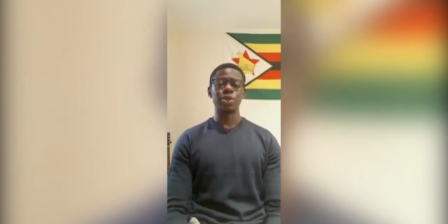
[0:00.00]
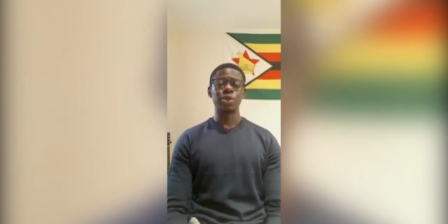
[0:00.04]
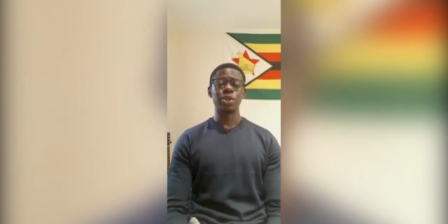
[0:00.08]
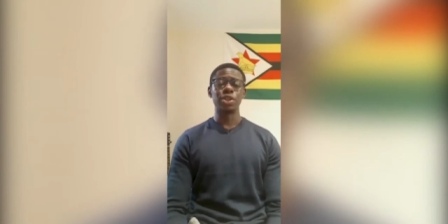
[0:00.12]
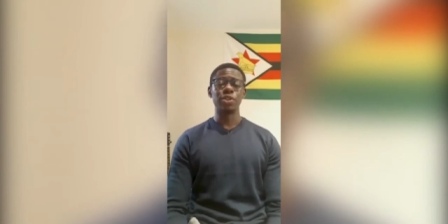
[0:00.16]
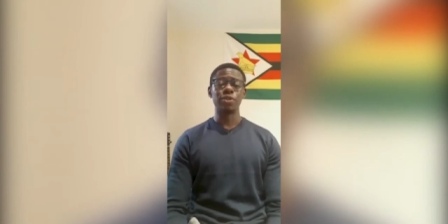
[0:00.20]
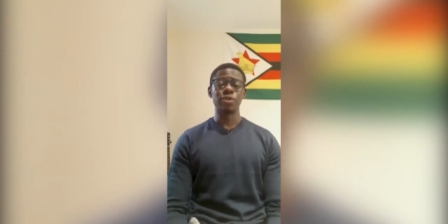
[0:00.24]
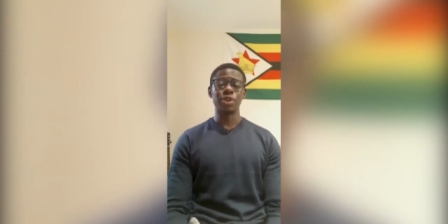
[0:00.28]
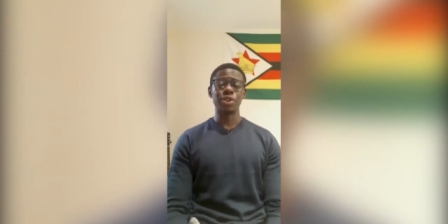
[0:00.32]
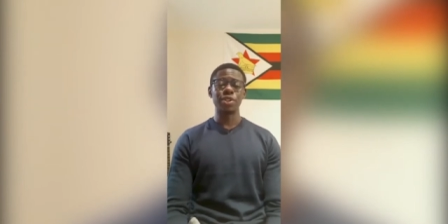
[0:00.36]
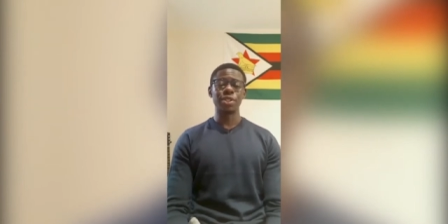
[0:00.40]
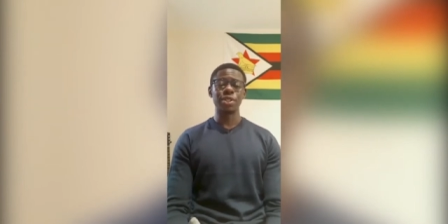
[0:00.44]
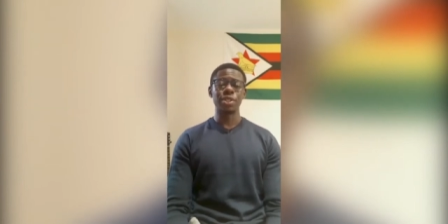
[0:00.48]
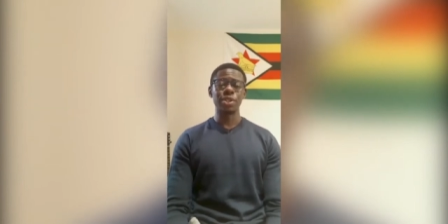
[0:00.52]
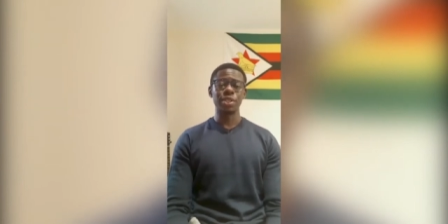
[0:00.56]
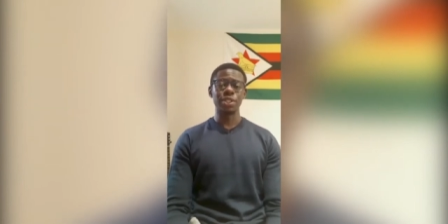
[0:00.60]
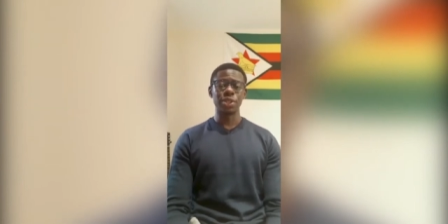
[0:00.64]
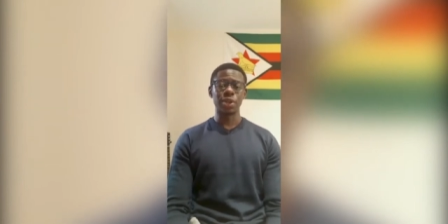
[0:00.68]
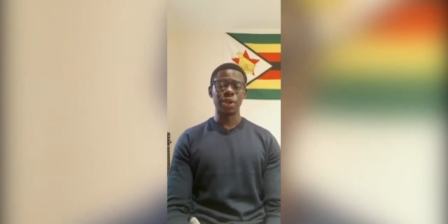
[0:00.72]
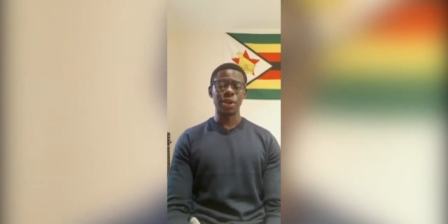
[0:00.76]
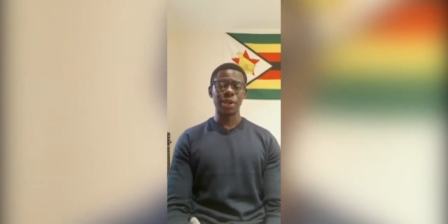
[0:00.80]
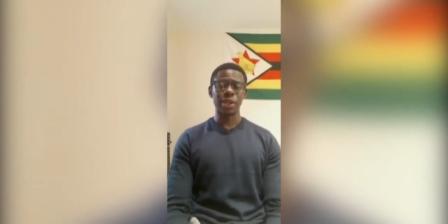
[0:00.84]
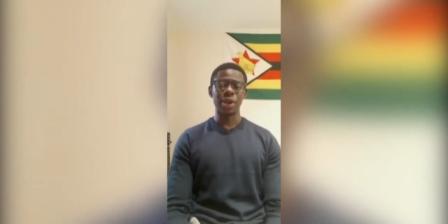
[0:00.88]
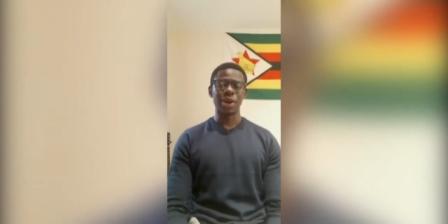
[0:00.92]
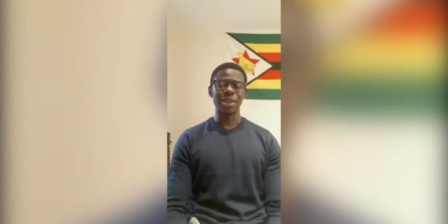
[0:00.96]
your university
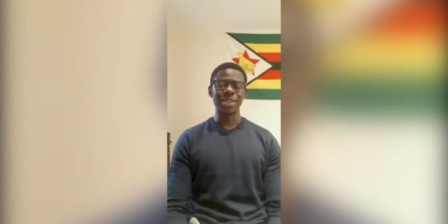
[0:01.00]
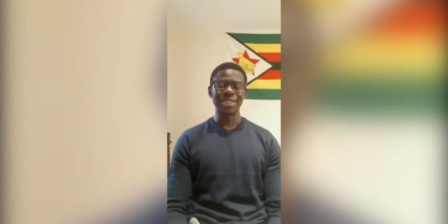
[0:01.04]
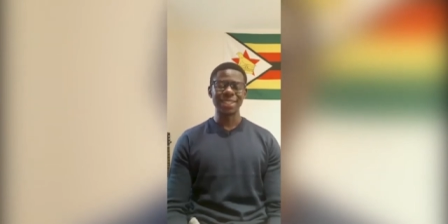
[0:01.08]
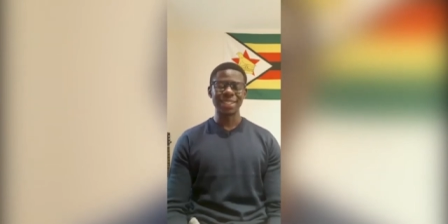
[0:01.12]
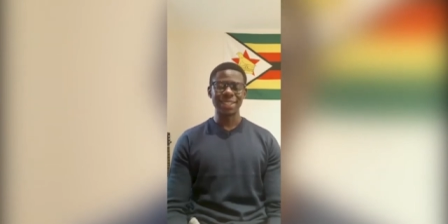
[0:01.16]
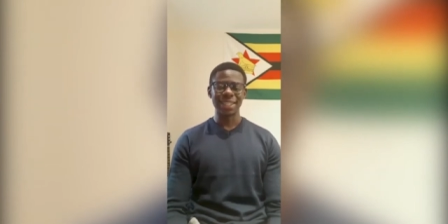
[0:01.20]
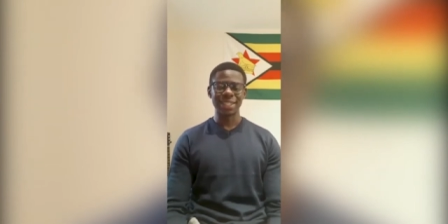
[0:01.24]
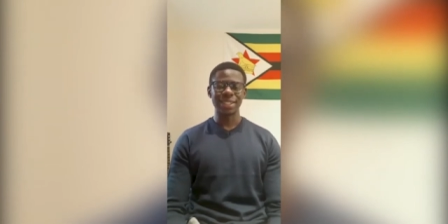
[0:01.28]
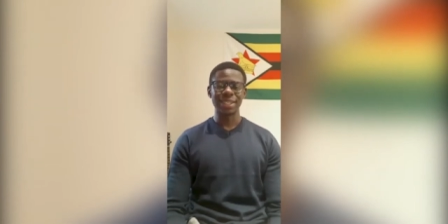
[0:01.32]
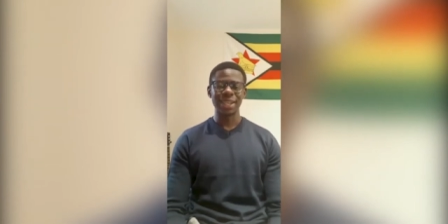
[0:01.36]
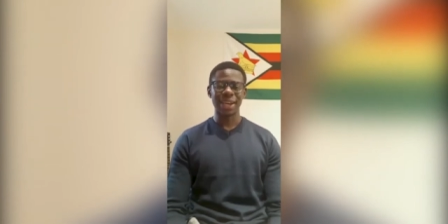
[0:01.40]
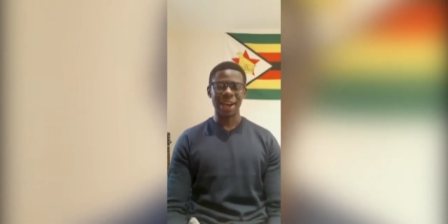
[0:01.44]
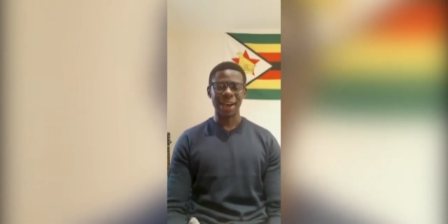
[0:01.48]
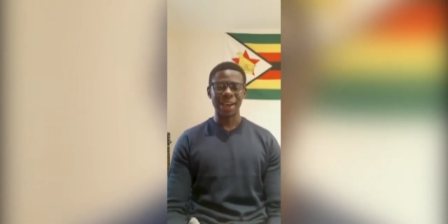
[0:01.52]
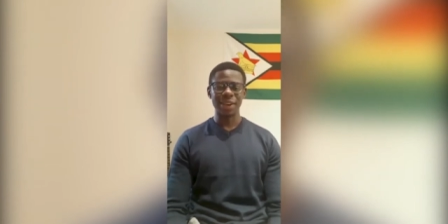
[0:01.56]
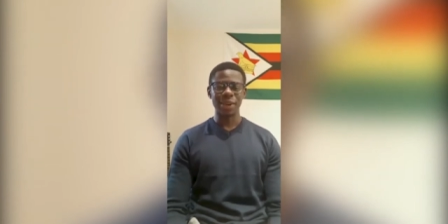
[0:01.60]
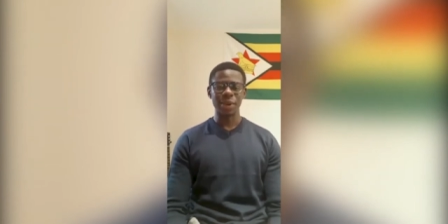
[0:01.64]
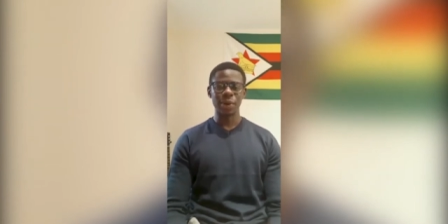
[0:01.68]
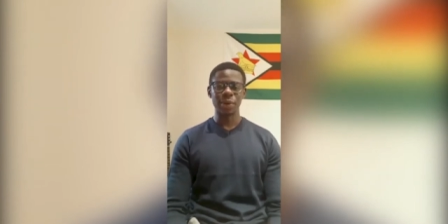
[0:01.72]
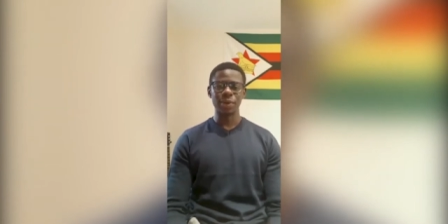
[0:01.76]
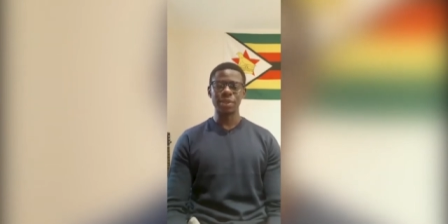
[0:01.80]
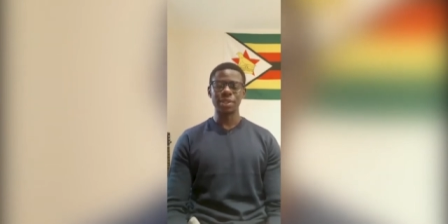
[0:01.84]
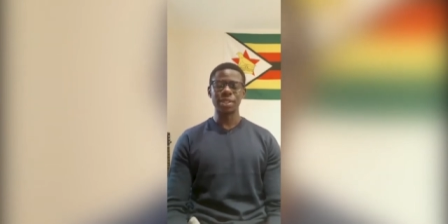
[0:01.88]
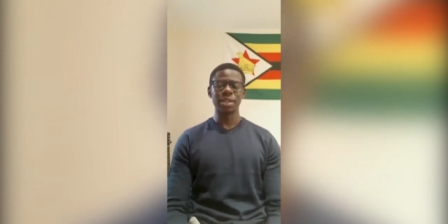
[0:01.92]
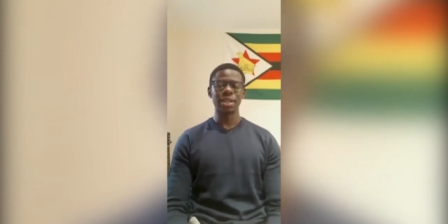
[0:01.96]
journey on such a high
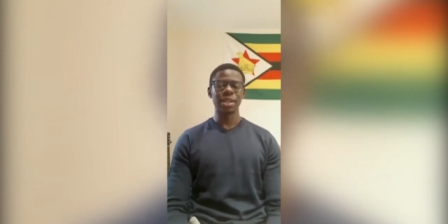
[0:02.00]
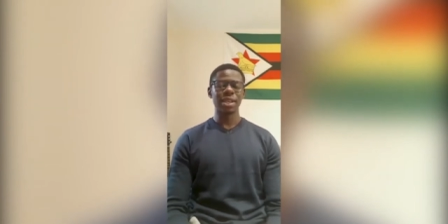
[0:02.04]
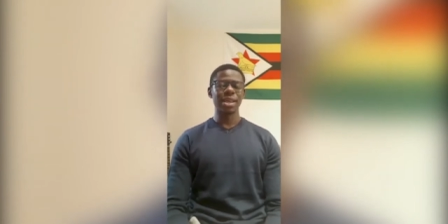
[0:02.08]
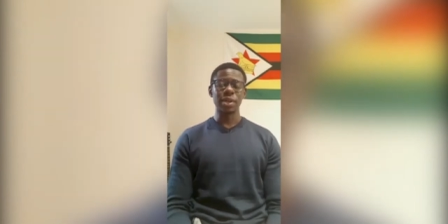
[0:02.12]
note.